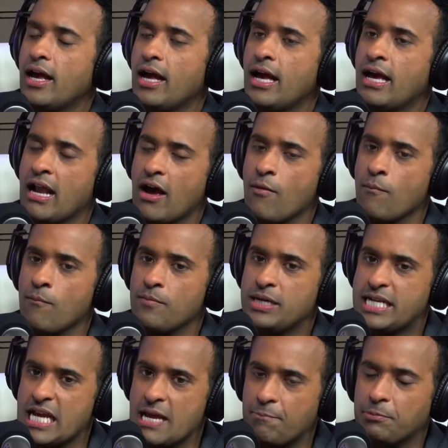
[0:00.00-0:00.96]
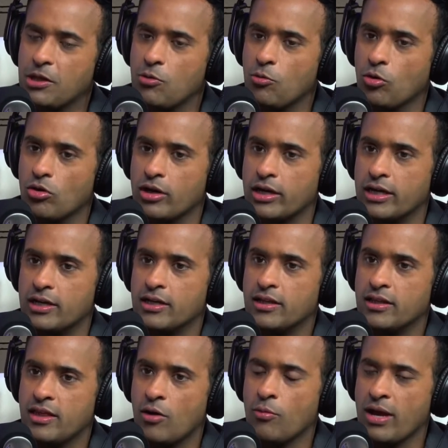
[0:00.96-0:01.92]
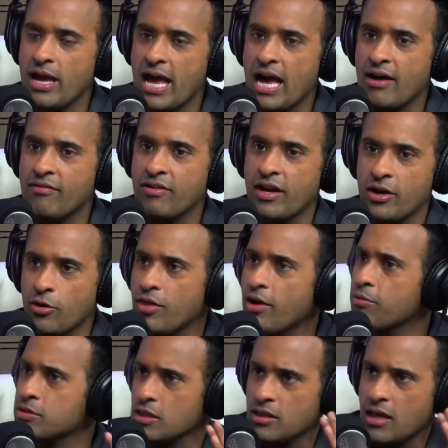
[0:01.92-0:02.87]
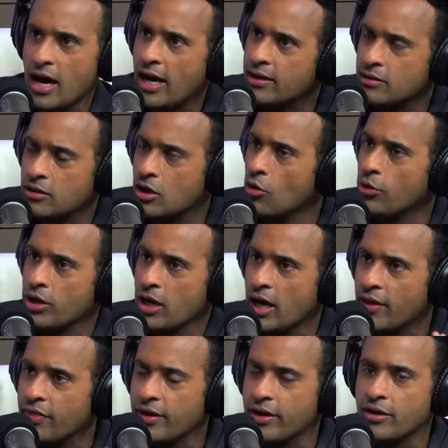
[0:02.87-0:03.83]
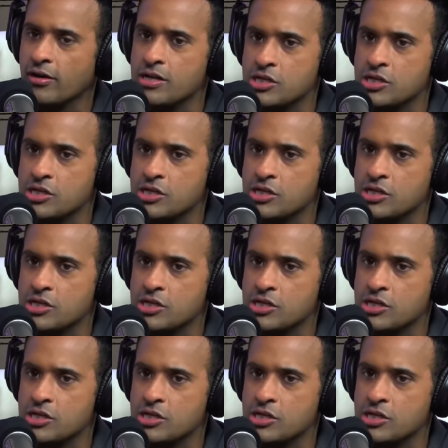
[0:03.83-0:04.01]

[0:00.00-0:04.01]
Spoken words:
And I'm deeply worried that we have, and I know that was a lot going on there.